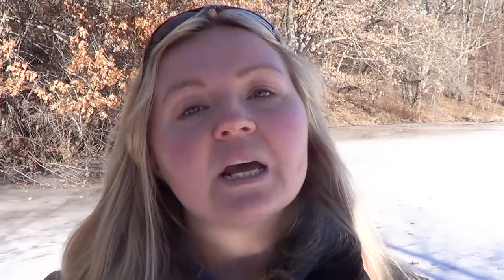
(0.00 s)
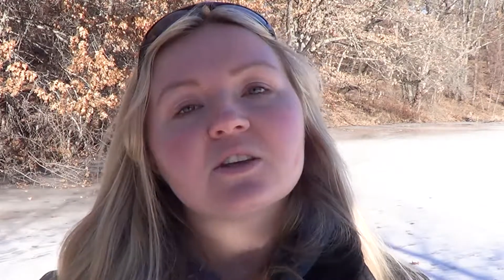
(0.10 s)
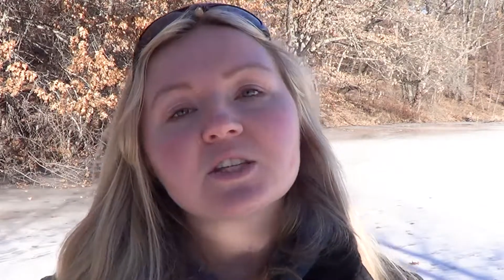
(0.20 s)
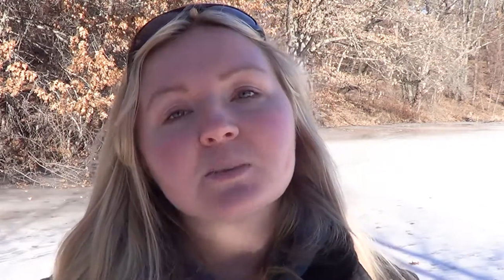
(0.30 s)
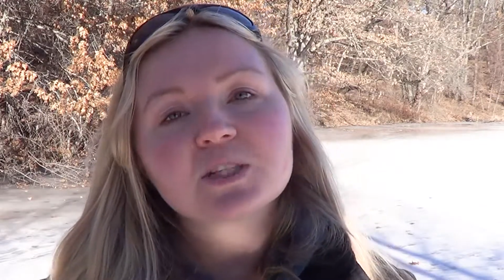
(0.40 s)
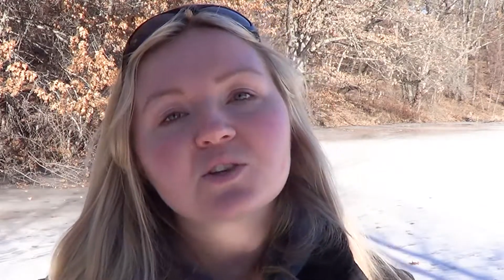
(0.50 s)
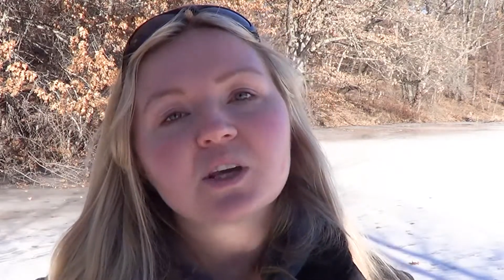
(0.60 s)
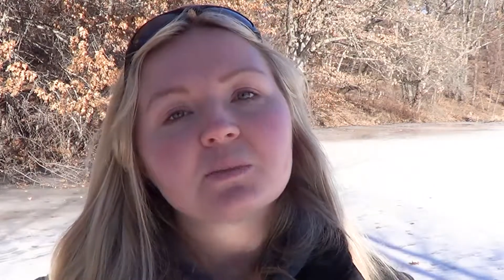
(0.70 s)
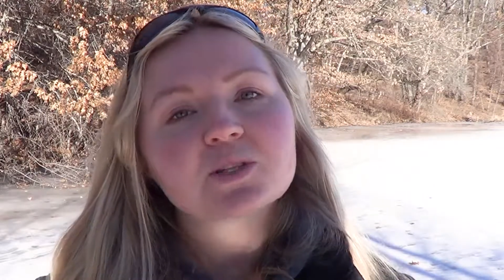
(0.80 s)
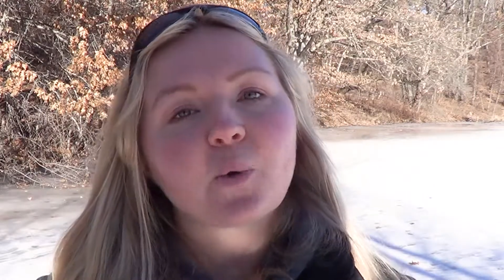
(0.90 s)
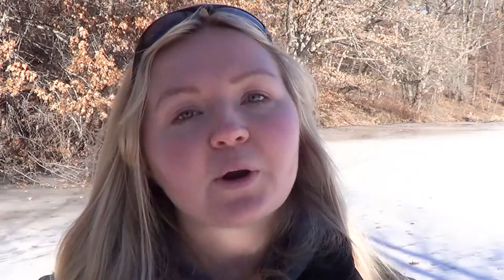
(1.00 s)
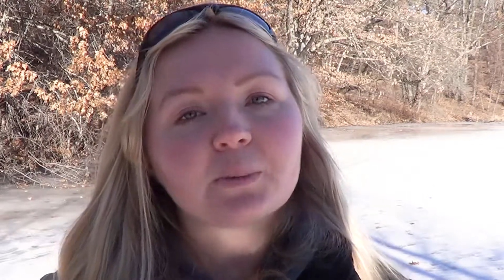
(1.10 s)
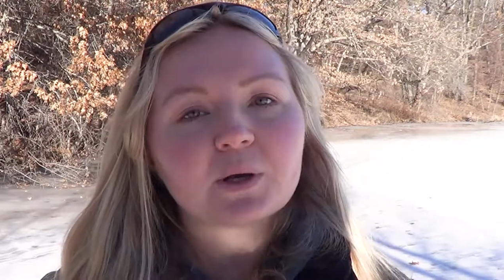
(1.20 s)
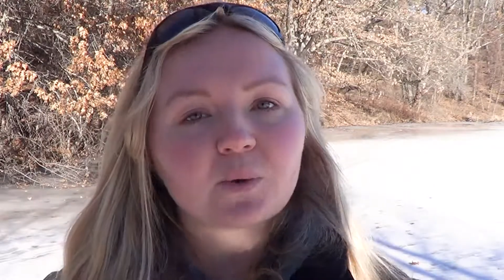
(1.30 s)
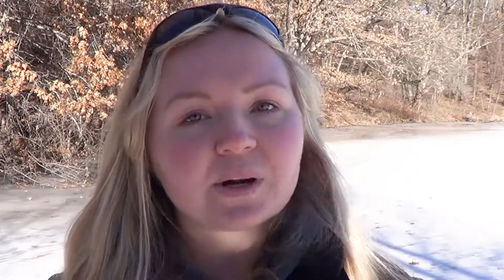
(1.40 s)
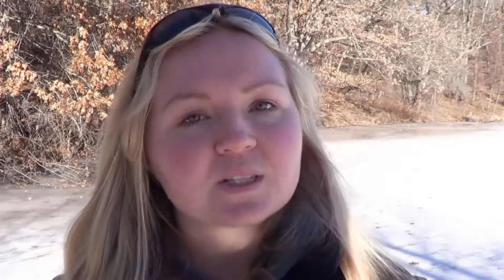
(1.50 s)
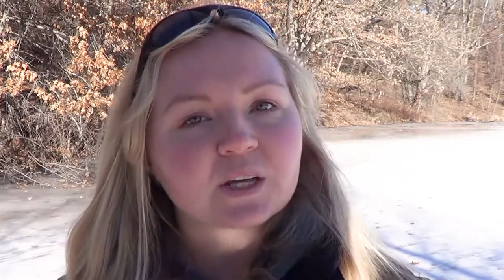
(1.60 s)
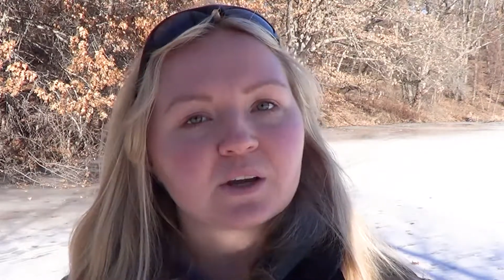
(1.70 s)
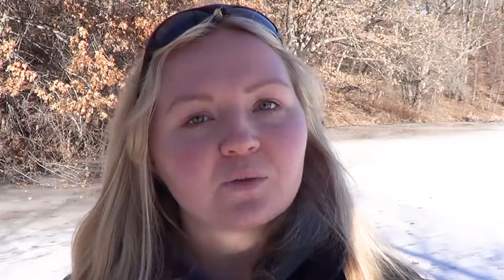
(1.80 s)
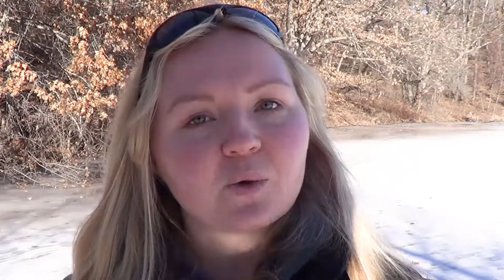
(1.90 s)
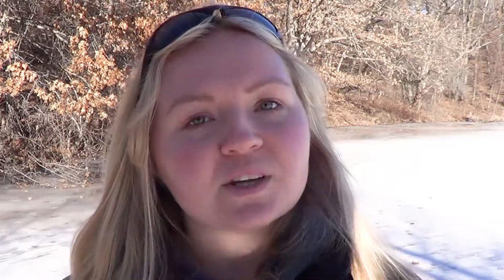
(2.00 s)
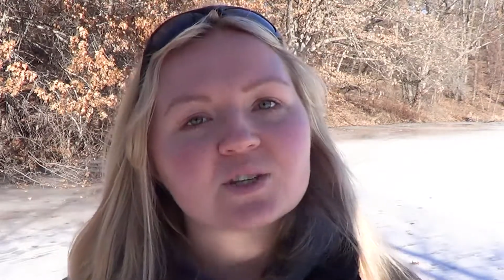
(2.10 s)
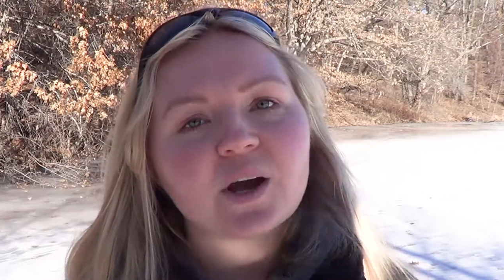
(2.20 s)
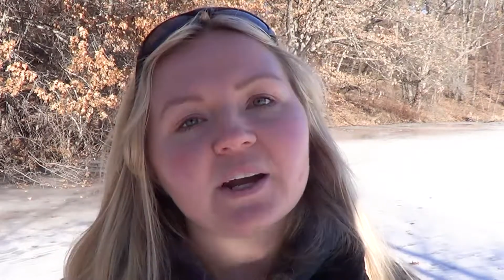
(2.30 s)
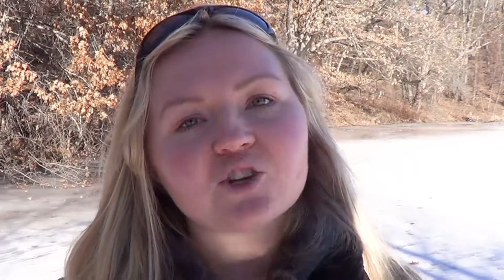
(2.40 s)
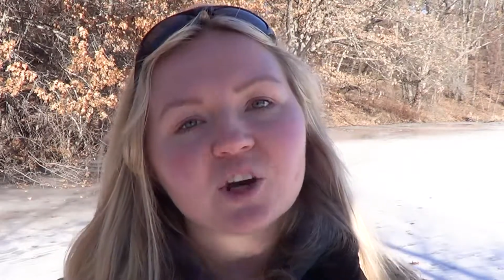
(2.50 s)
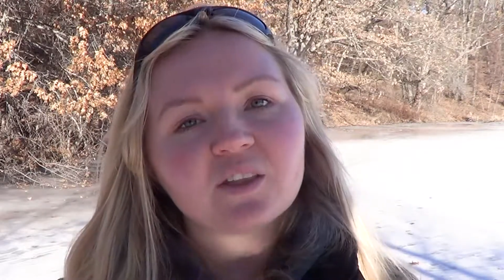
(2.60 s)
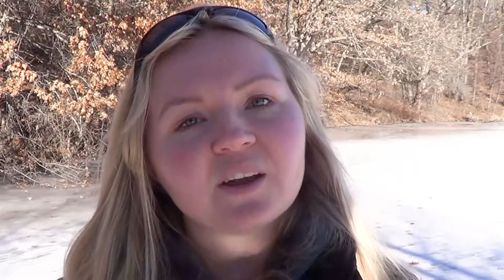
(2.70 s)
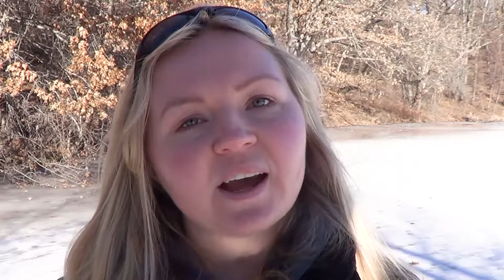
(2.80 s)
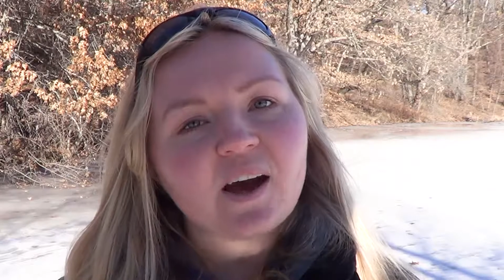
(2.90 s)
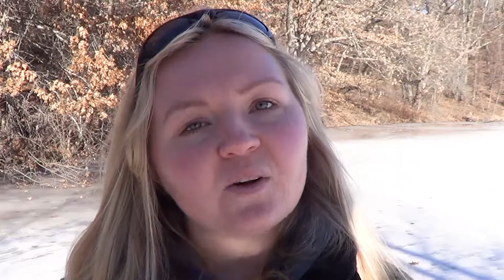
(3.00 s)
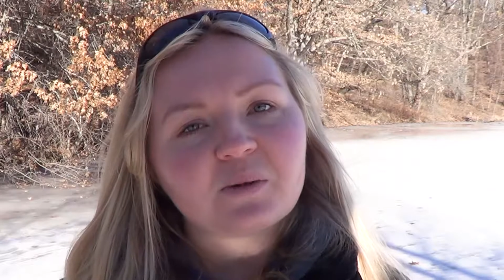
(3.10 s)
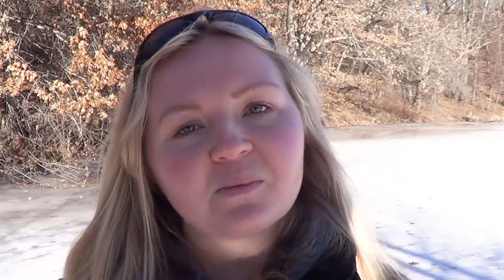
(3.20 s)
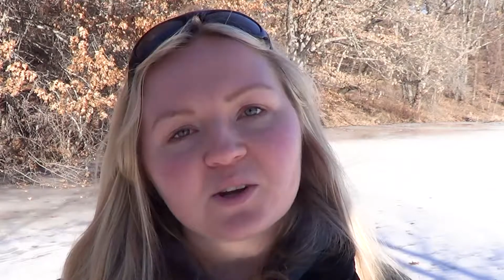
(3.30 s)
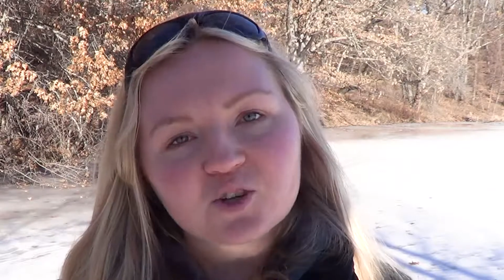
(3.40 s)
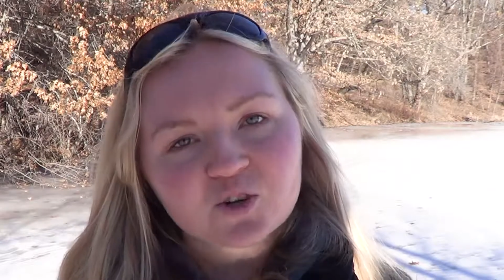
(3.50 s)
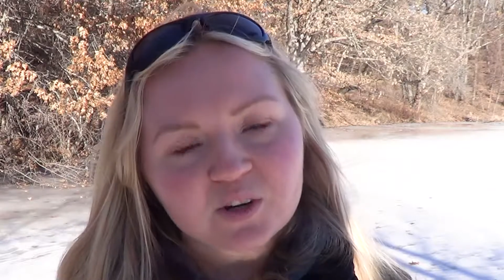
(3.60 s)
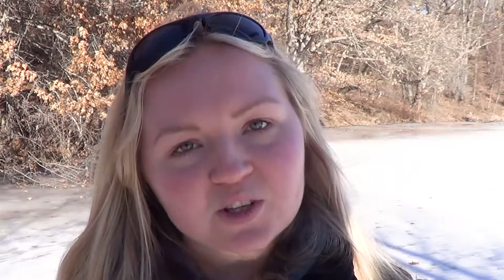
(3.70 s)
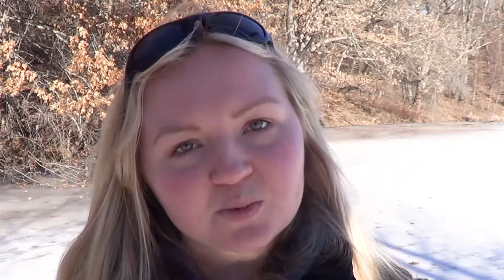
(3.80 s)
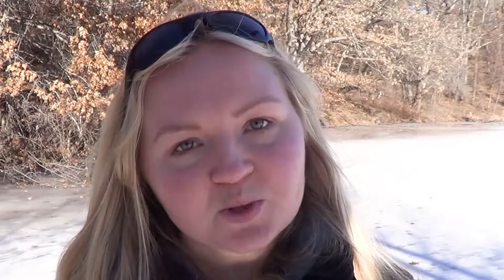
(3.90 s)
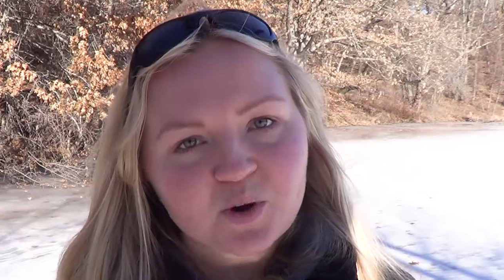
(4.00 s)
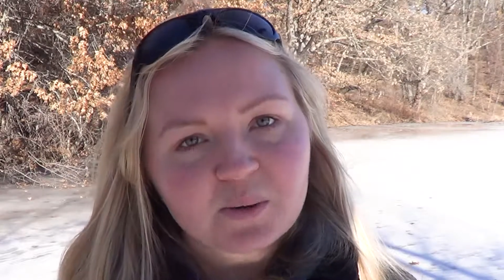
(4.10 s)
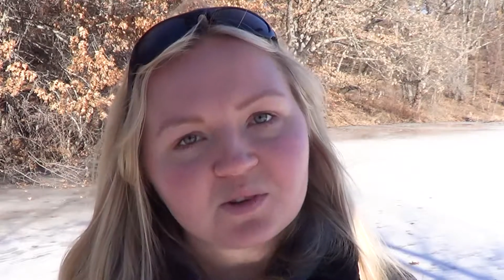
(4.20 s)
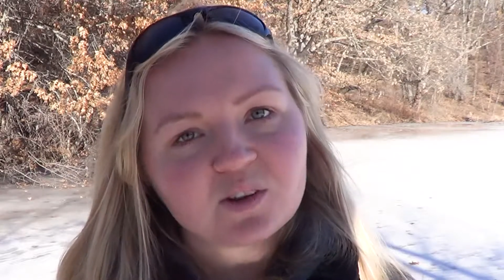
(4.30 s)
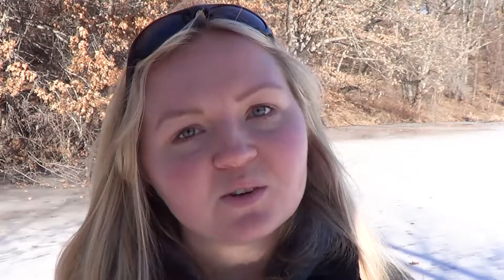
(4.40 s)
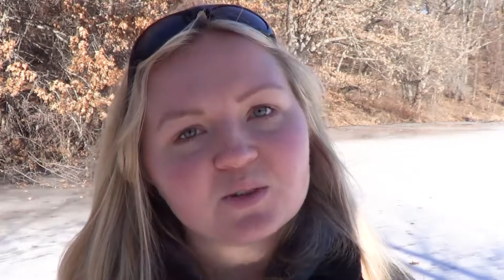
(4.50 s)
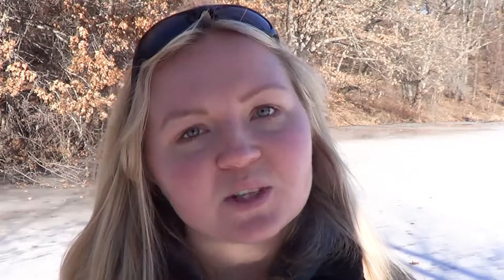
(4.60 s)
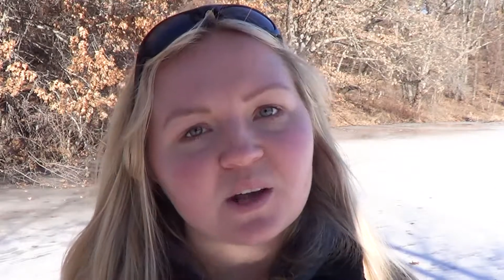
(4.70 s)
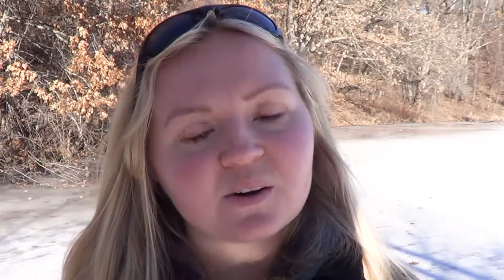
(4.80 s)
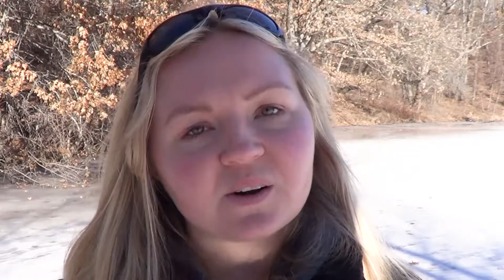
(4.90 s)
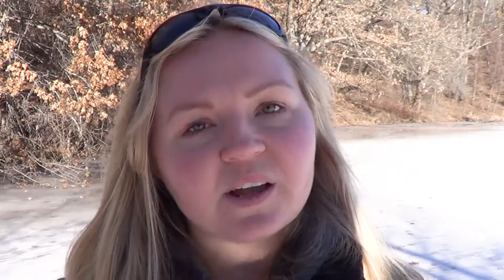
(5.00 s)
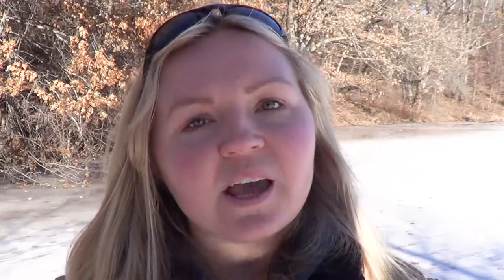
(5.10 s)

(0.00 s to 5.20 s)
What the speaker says: This month's theme is going to be grants and giveaways, so I check that out and make sure to subscribe to the newsletter.